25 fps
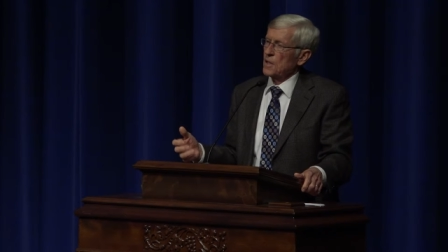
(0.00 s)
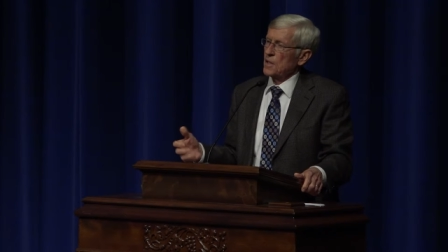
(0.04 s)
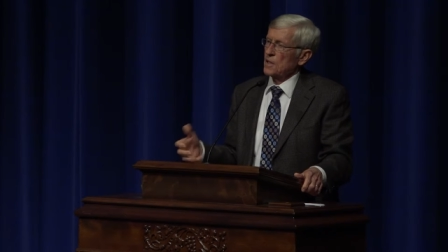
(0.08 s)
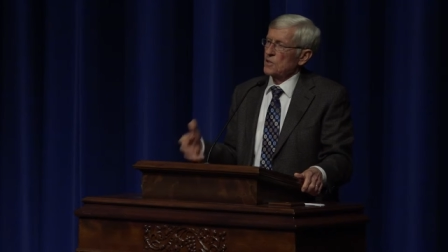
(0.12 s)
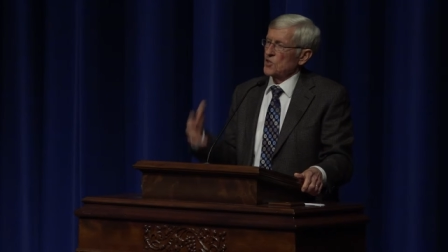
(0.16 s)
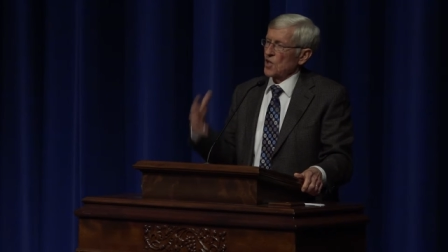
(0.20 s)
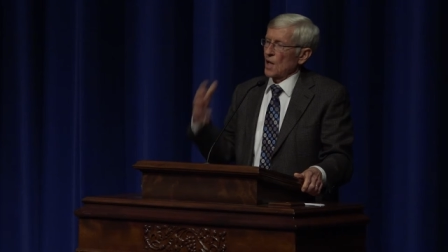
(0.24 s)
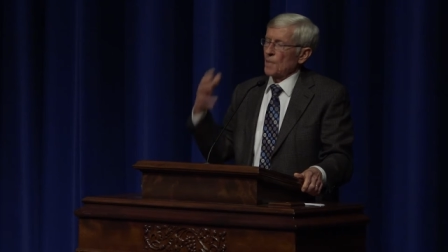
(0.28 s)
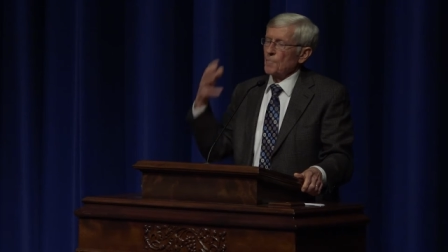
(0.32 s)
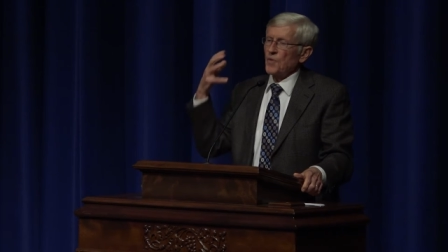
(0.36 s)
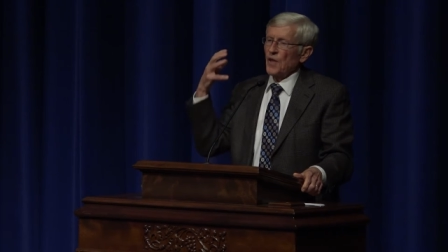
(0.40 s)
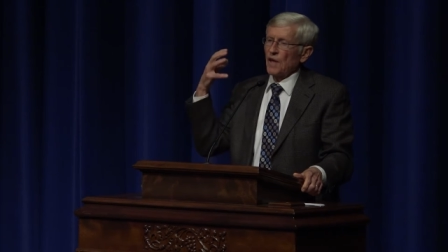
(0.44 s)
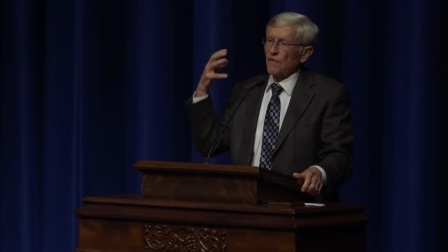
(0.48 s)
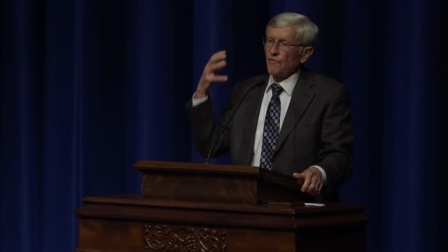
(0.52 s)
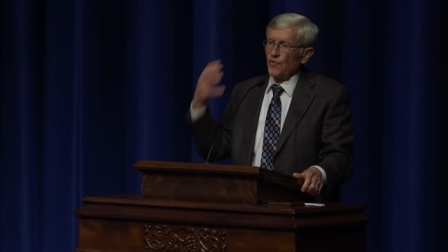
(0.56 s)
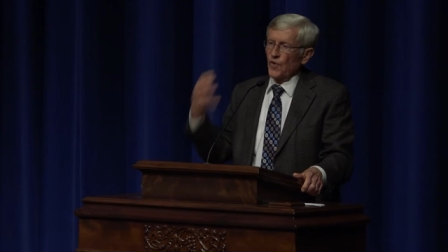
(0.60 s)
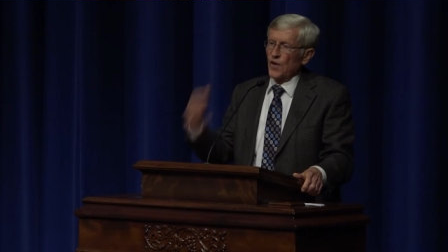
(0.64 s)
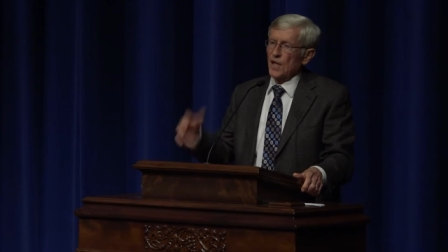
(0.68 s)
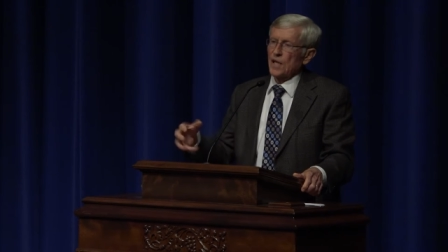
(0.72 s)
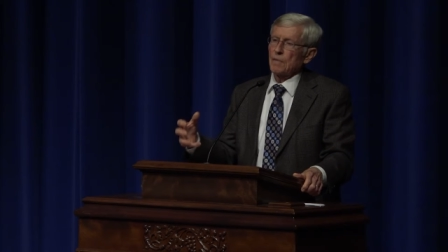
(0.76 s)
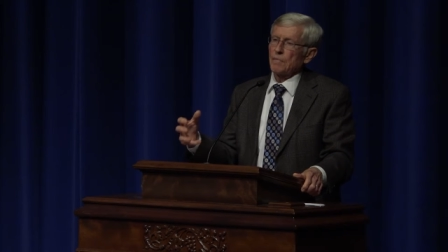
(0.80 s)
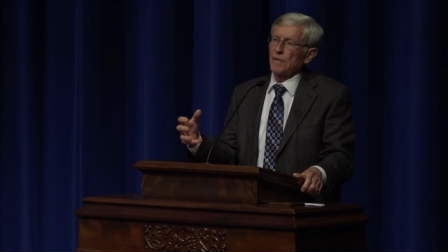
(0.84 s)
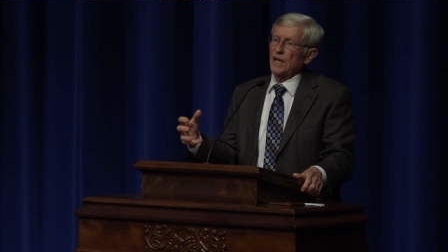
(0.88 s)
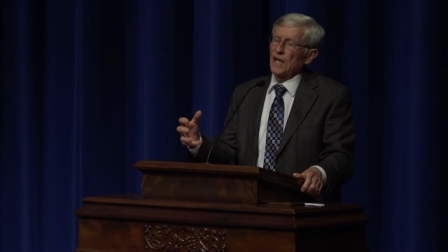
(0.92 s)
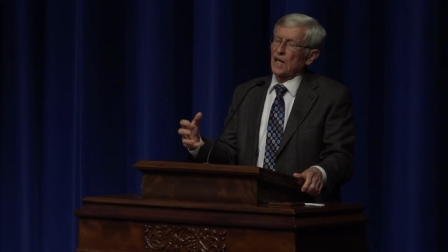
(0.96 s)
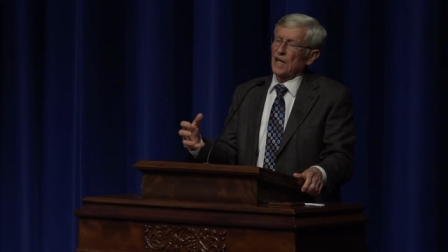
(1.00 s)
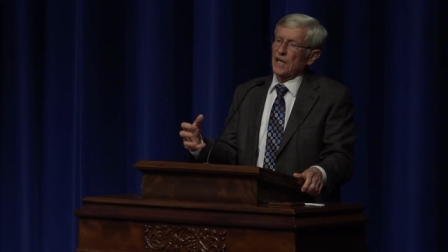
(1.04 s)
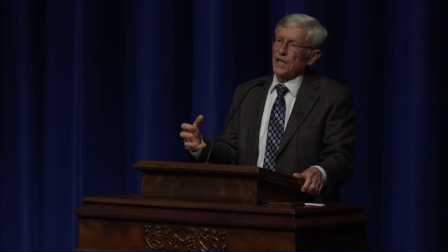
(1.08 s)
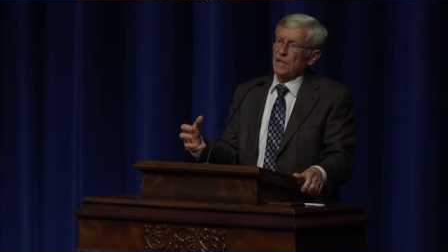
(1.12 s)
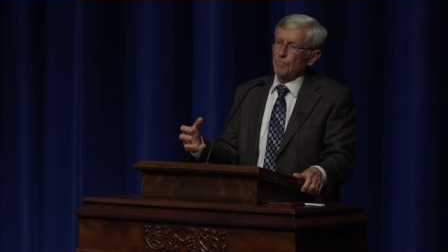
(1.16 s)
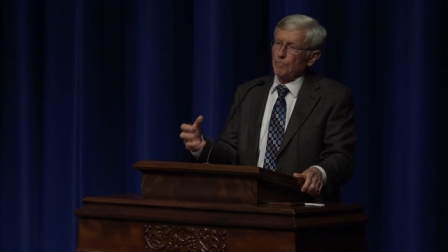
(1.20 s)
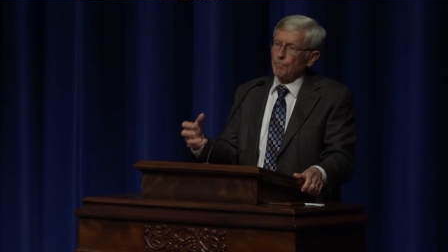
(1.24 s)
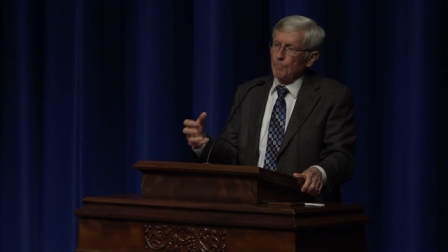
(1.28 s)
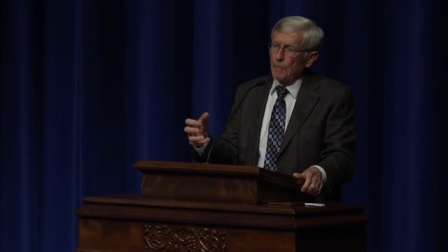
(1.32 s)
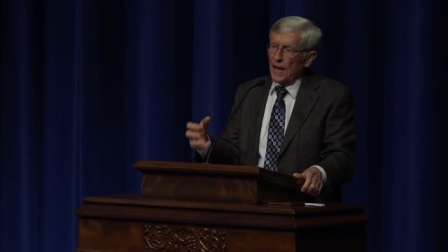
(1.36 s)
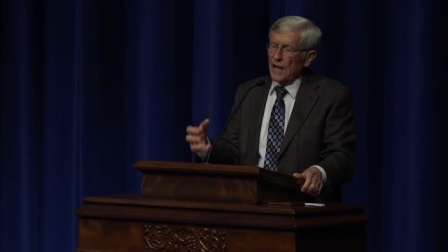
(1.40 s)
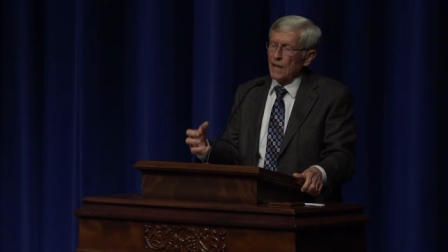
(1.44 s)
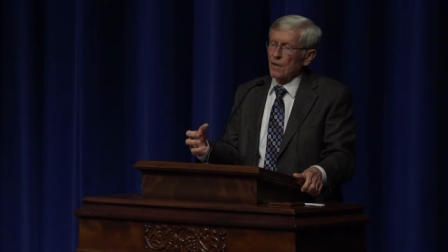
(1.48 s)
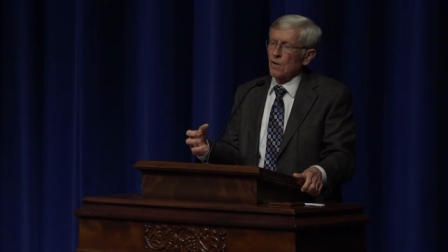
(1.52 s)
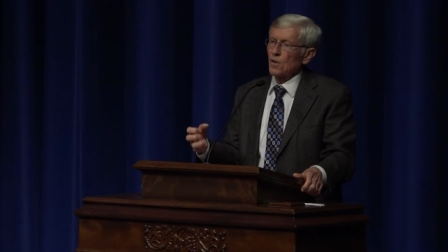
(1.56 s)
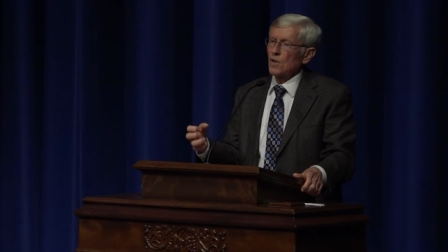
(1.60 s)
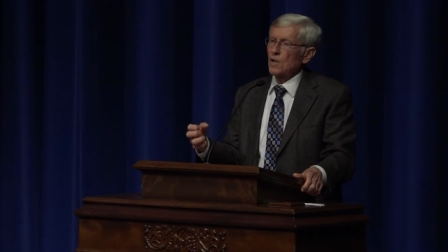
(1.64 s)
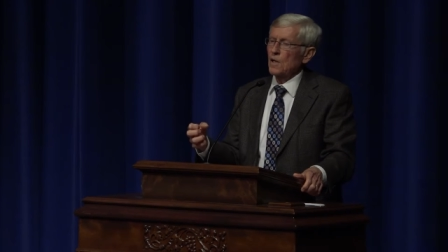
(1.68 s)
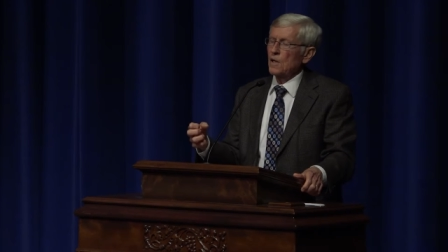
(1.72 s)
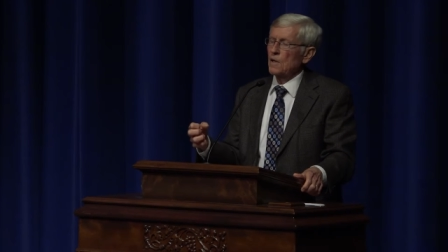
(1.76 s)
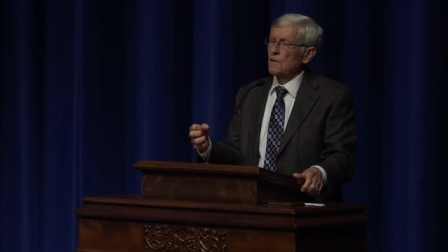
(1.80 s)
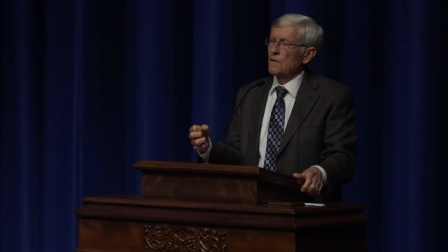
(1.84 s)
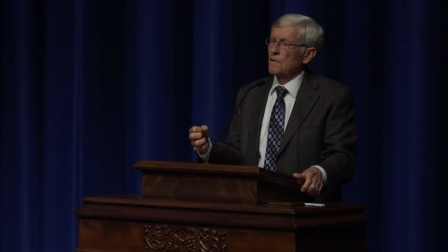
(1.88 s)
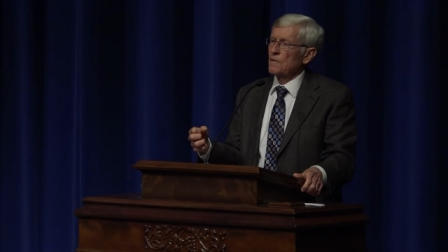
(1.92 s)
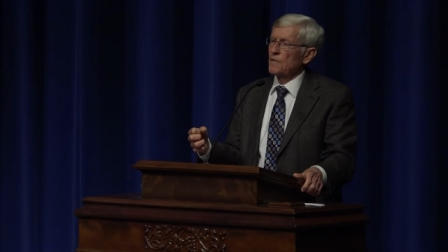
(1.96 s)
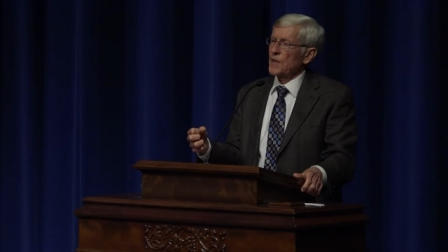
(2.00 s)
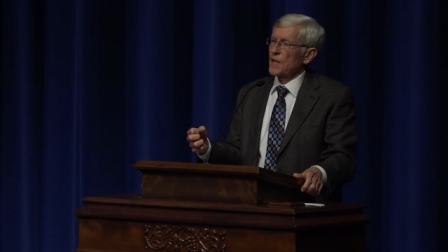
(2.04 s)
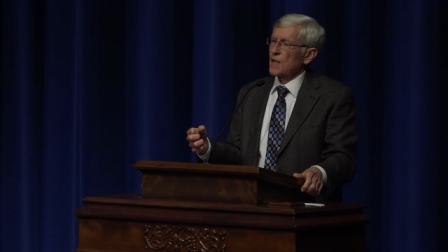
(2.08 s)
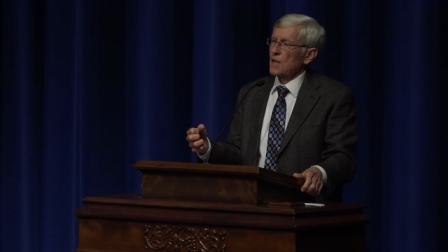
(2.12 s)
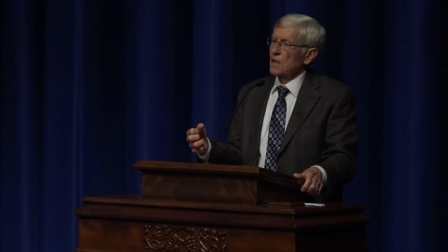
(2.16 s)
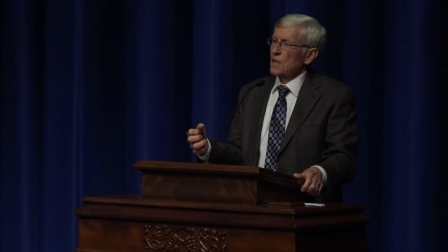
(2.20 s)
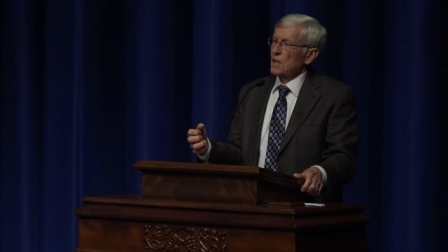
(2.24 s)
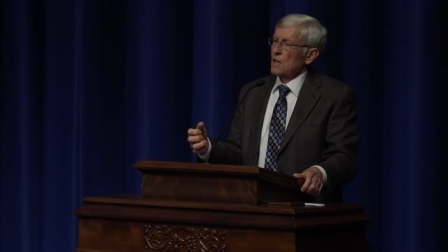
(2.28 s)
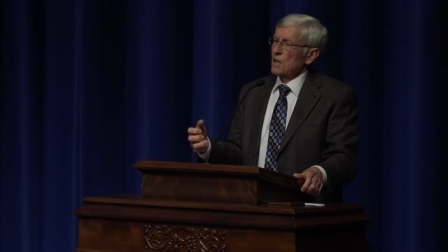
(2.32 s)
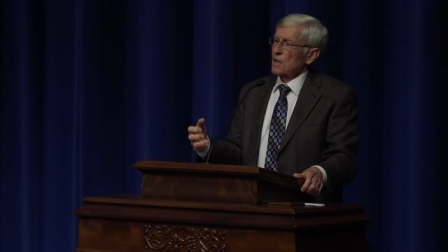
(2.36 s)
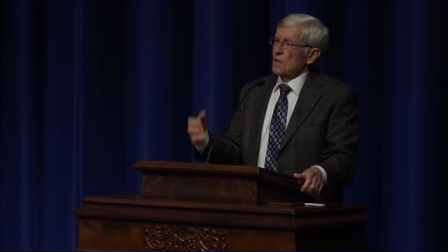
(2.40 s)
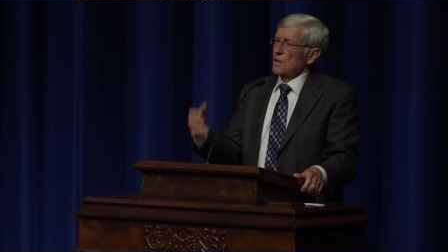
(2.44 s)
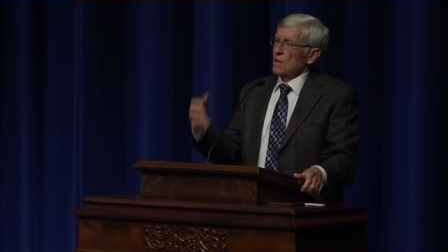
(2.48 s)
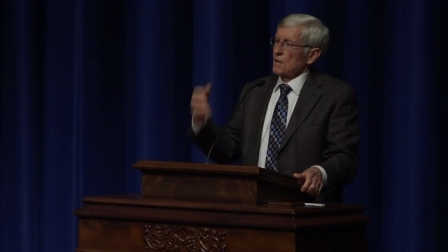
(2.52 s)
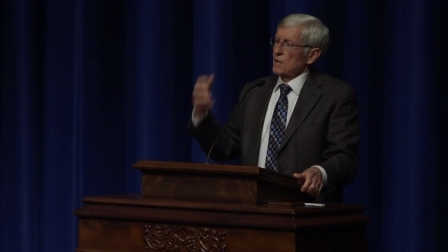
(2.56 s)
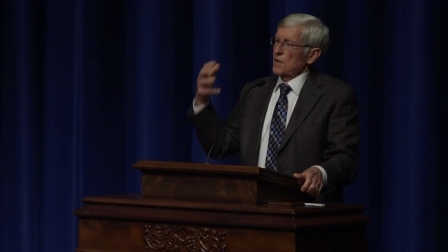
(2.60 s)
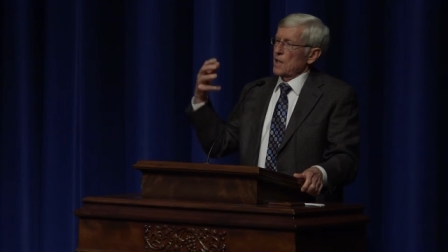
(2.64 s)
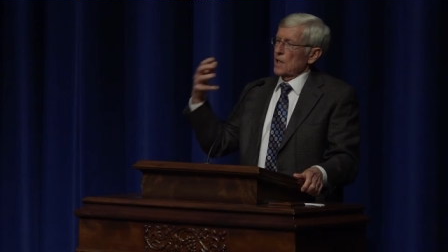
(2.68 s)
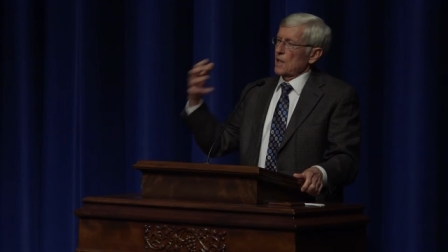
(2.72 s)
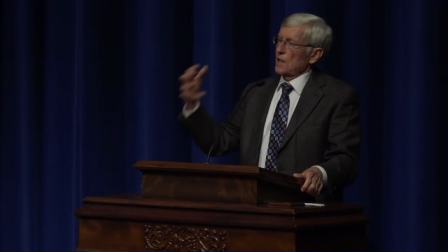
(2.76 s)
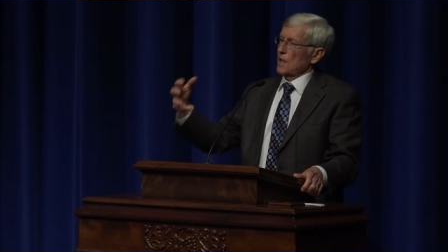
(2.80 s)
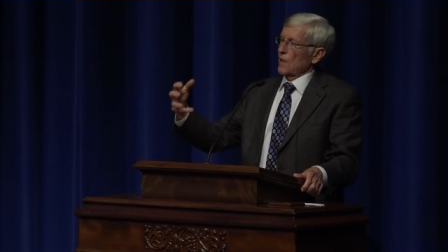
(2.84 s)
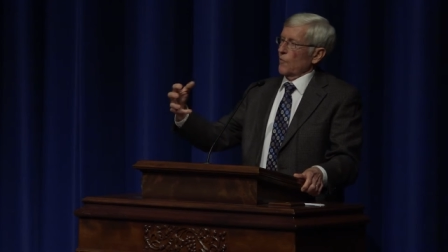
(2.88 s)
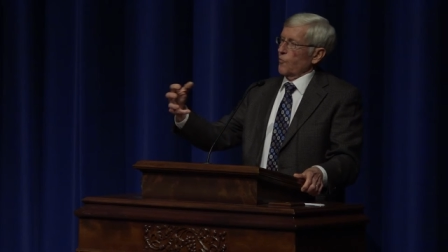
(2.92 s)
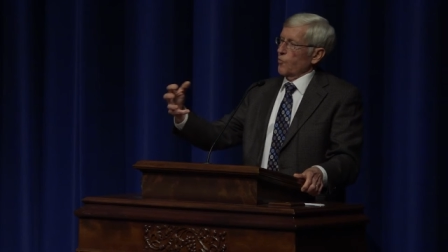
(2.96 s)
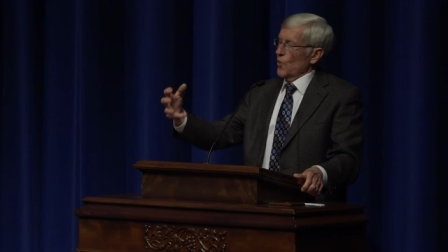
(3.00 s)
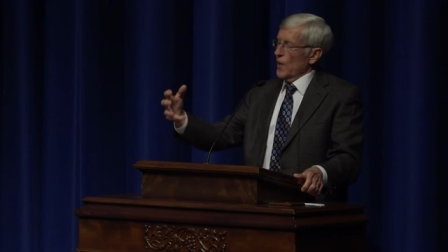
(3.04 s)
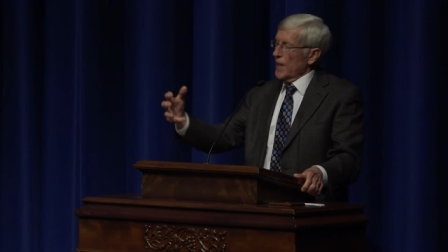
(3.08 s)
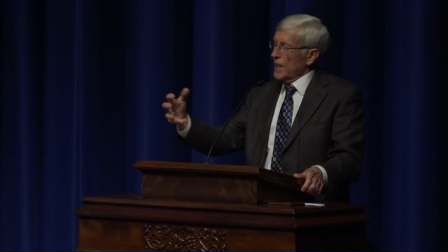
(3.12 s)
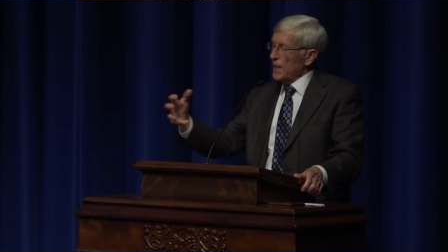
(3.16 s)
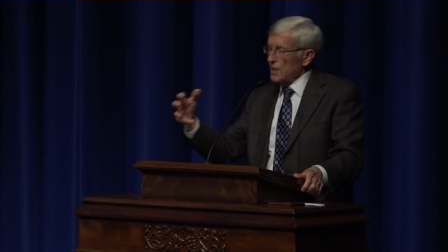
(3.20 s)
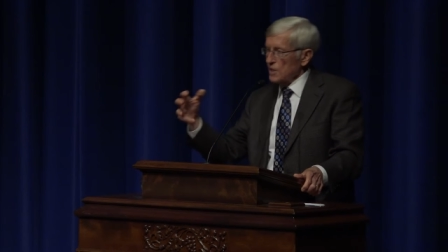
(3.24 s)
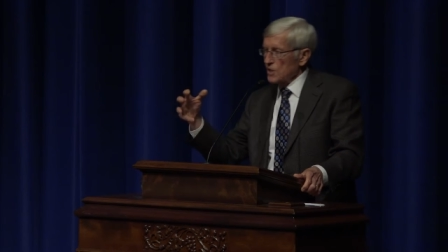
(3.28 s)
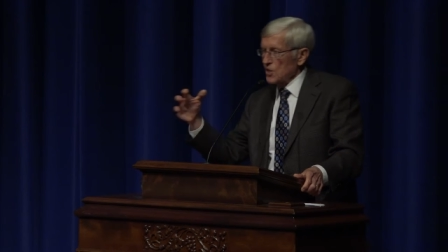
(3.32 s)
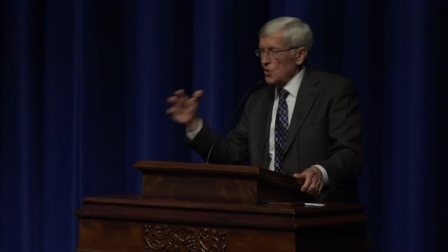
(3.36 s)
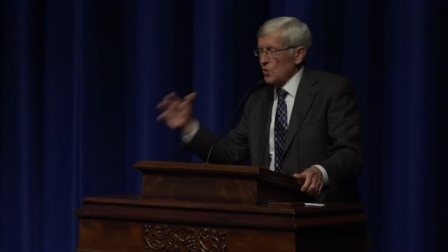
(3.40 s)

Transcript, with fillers: something fundamentally better, then if we can